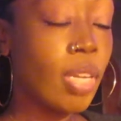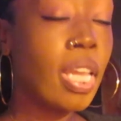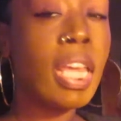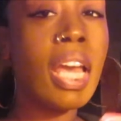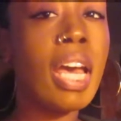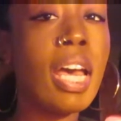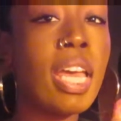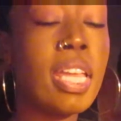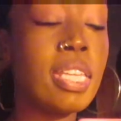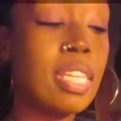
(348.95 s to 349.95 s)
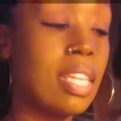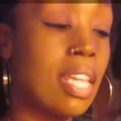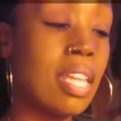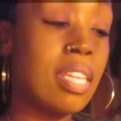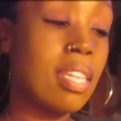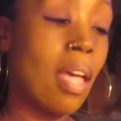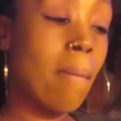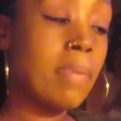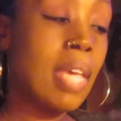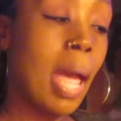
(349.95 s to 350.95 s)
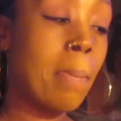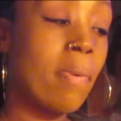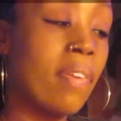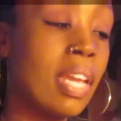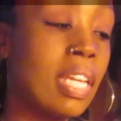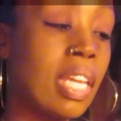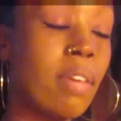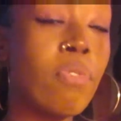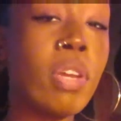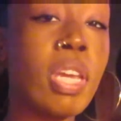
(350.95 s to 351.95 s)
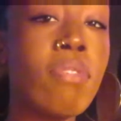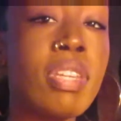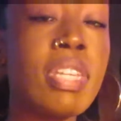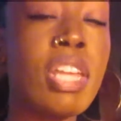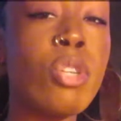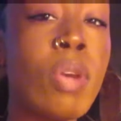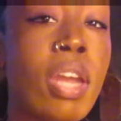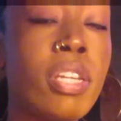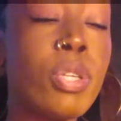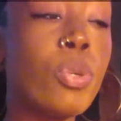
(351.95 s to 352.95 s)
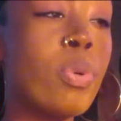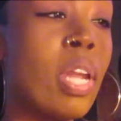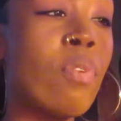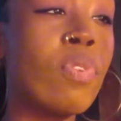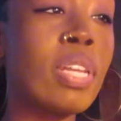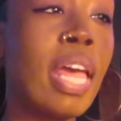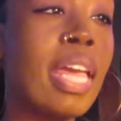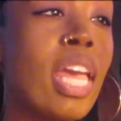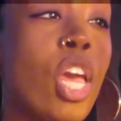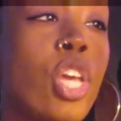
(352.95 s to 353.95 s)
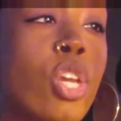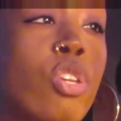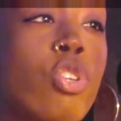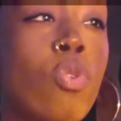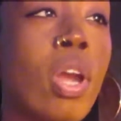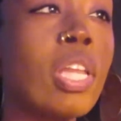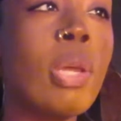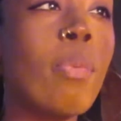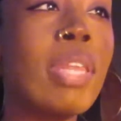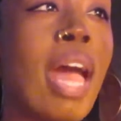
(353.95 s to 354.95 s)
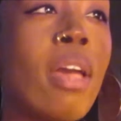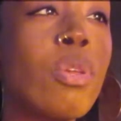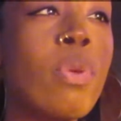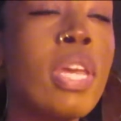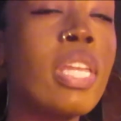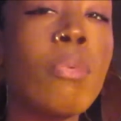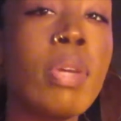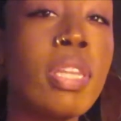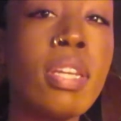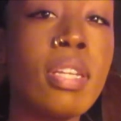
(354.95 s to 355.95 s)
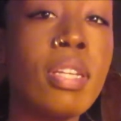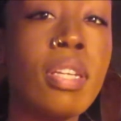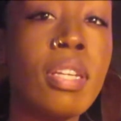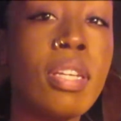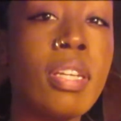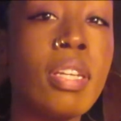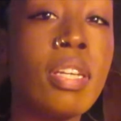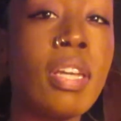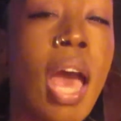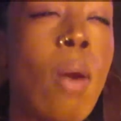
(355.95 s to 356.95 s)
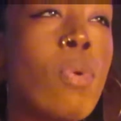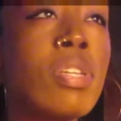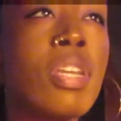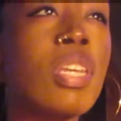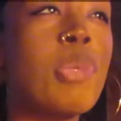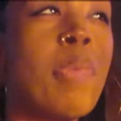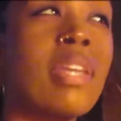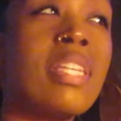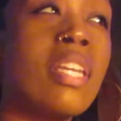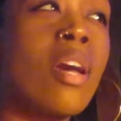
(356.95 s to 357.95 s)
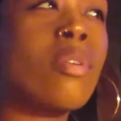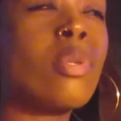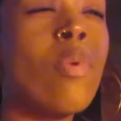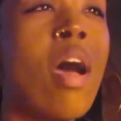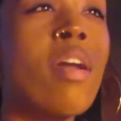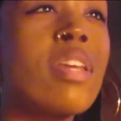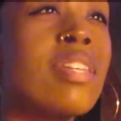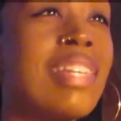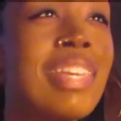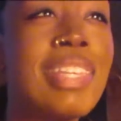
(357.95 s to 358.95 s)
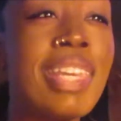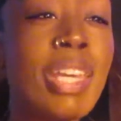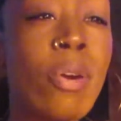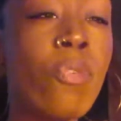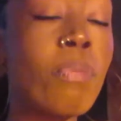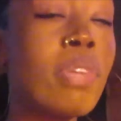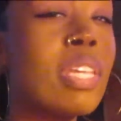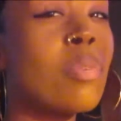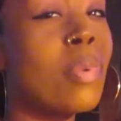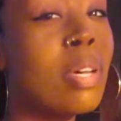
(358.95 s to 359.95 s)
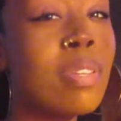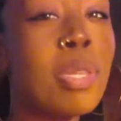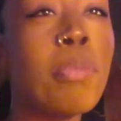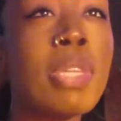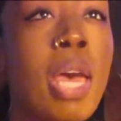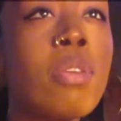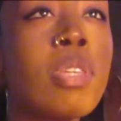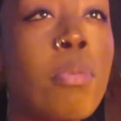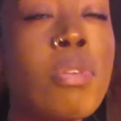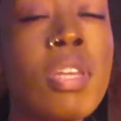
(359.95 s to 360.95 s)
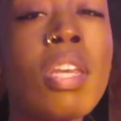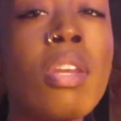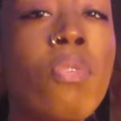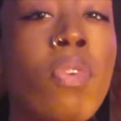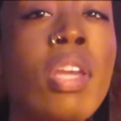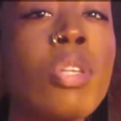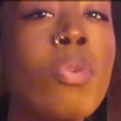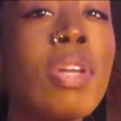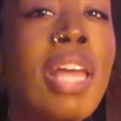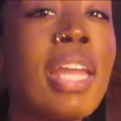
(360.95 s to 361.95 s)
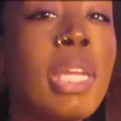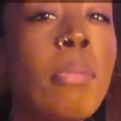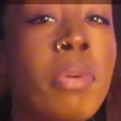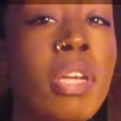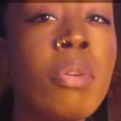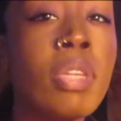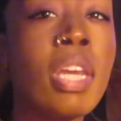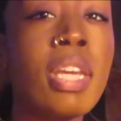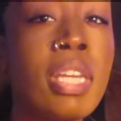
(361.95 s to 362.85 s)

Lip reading: yeah, it's some type of healing and forgiveness that you got to do, and I feel like you're struggling with how you healing with it. I wasn't expecting to go through all this just to heal from this. Well, sometimes some shit can affect you a lot deeper than you think it